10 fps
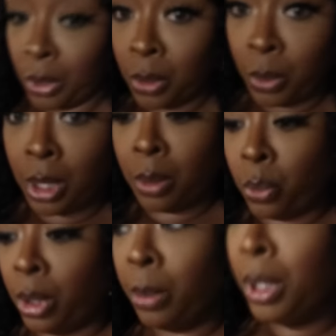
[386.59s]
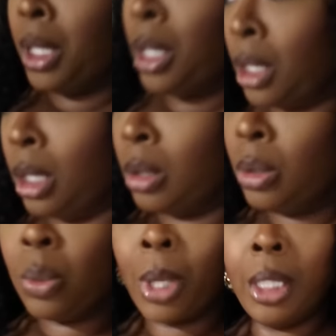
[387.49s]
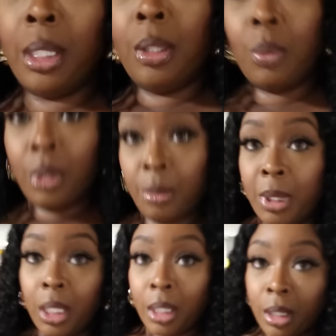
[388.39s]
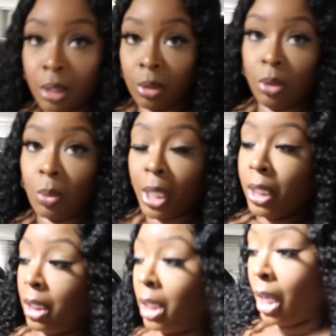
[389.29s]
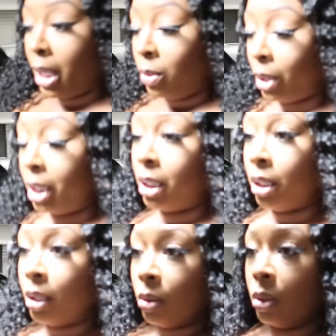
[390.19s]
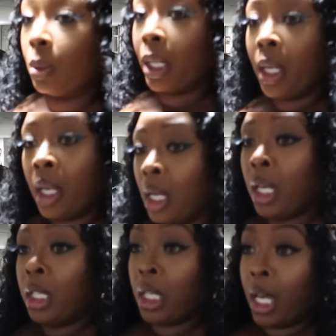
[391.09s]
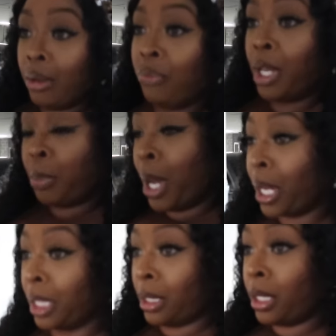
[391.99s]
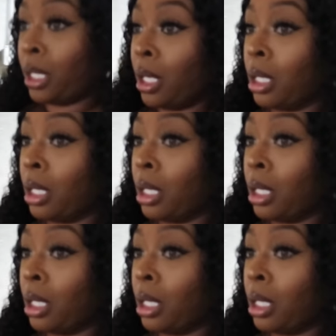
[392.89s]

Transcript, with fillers: when you get real big and you lose weight, then you're real big, then you lose weight, then you gain weight, then you lose weight. You have fat pockets.